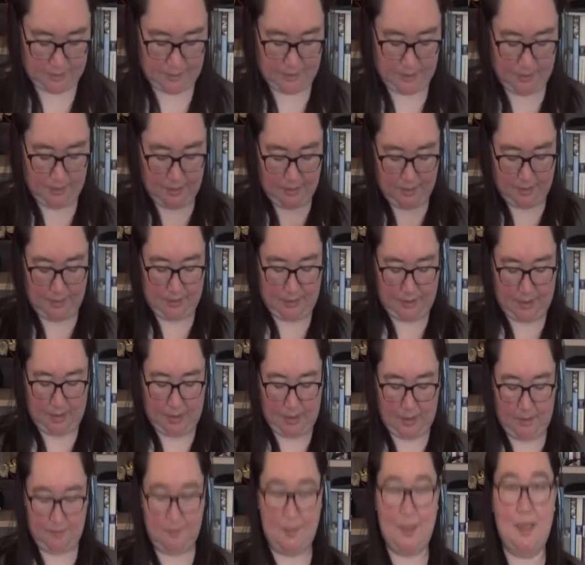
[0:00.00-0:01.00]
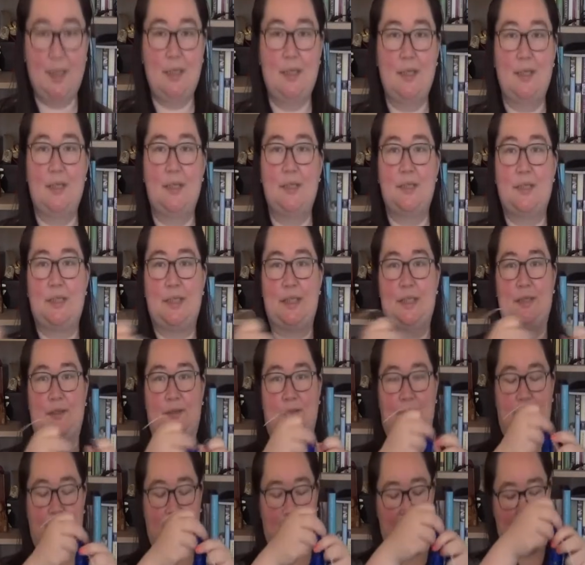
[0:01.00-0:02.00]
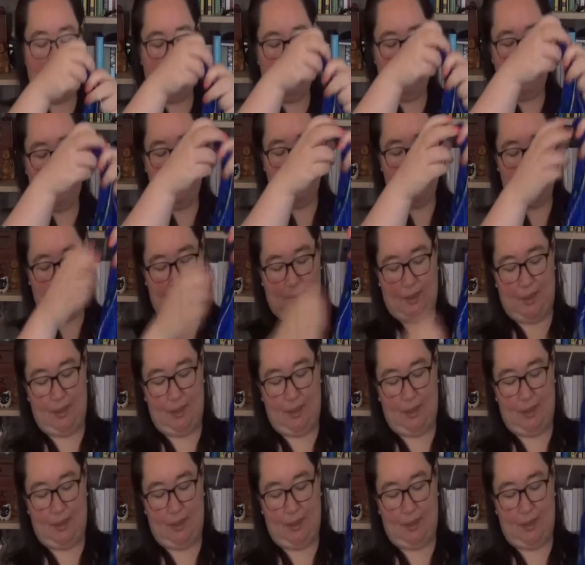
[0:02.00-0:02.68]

side, okay. So last